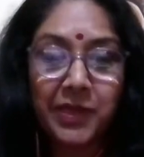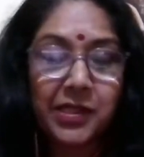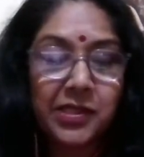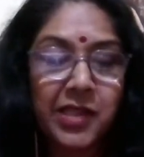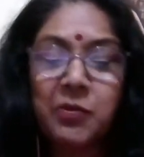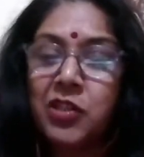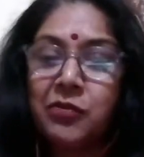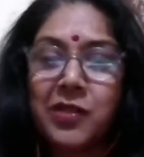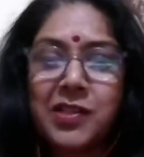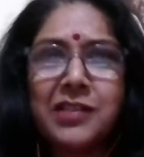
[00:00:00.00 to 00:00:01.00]
At the time, she
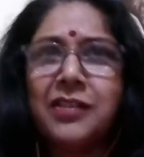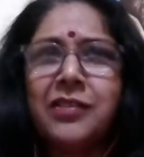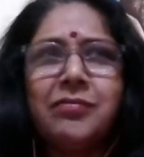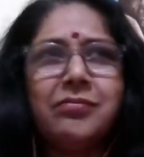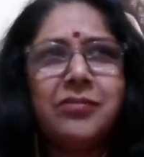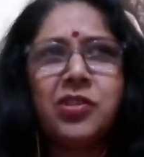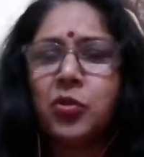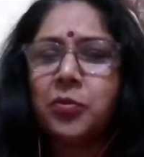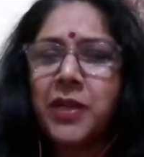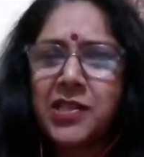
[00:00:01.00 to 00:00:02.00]
was 2
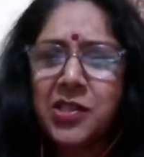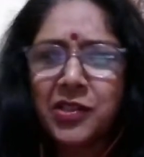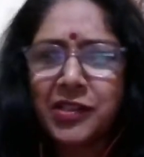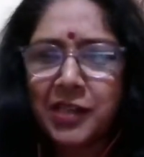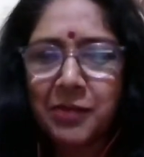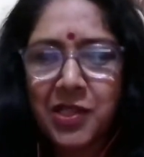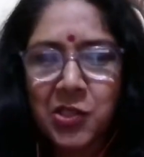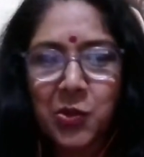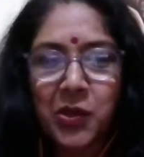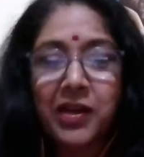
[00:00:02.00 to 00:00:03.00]
months or 3 months
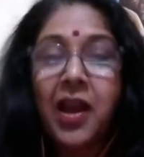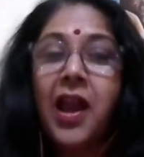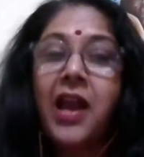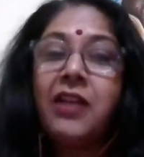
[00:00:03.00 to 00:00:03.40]
old, and